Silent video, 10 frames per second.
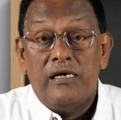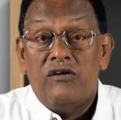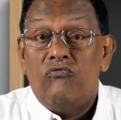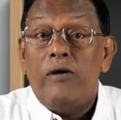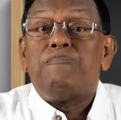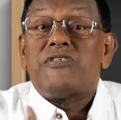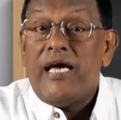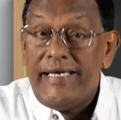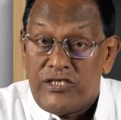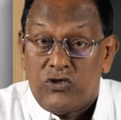
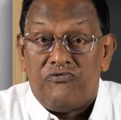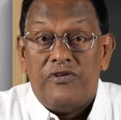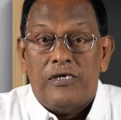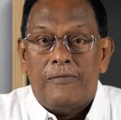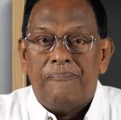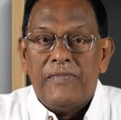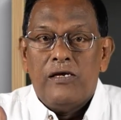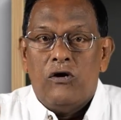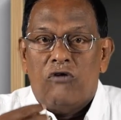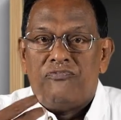websites
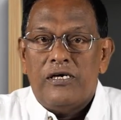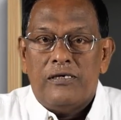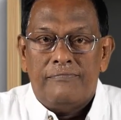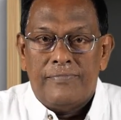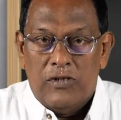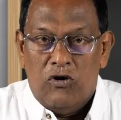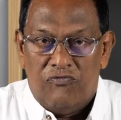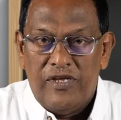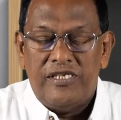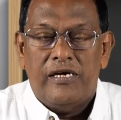of
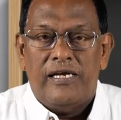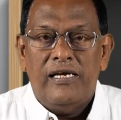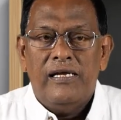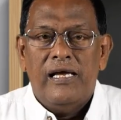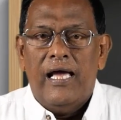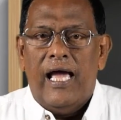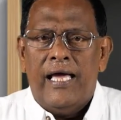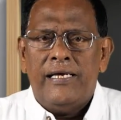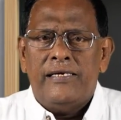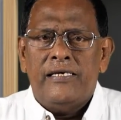the journal,
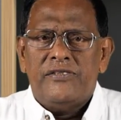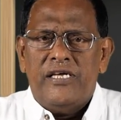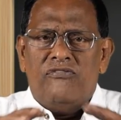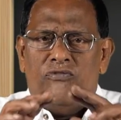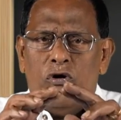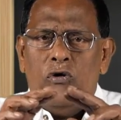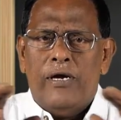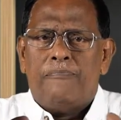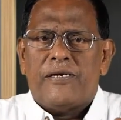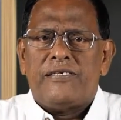and they follow
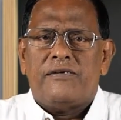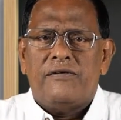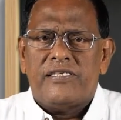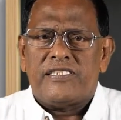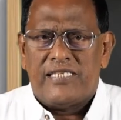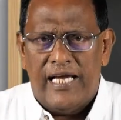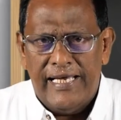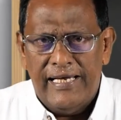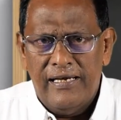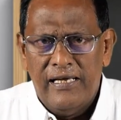a particular style.
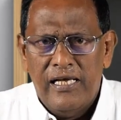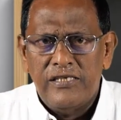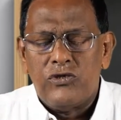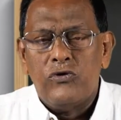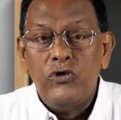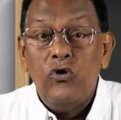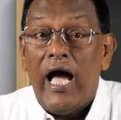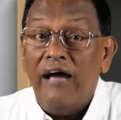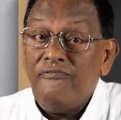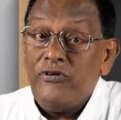So you
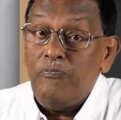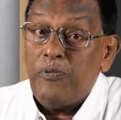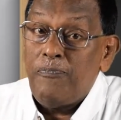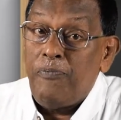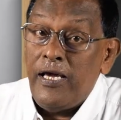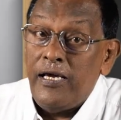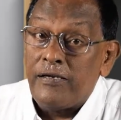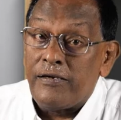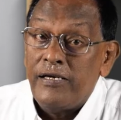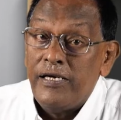have to
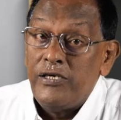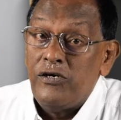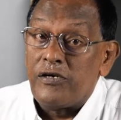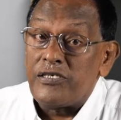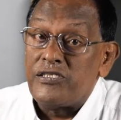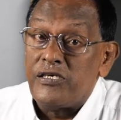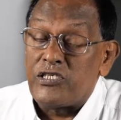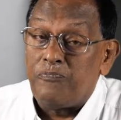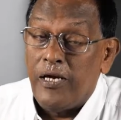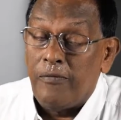prepare your
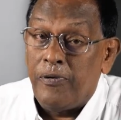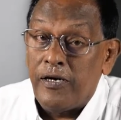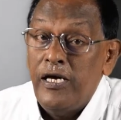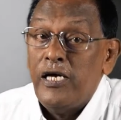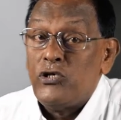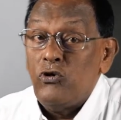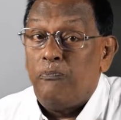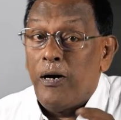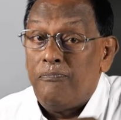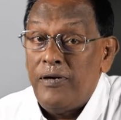research paper to
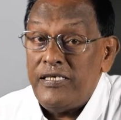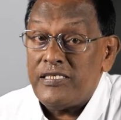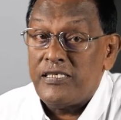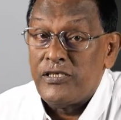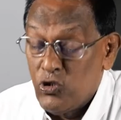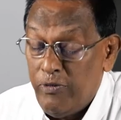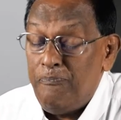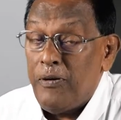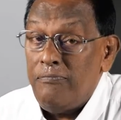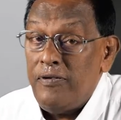be
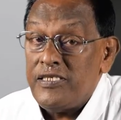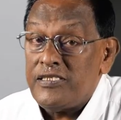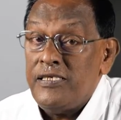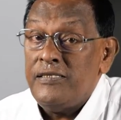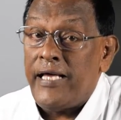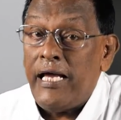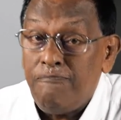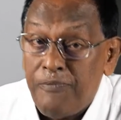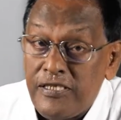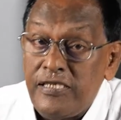published in
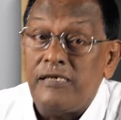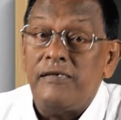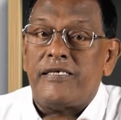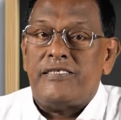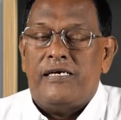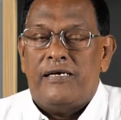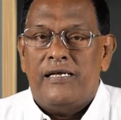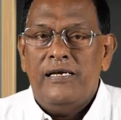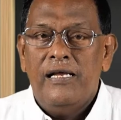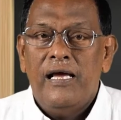that particular journal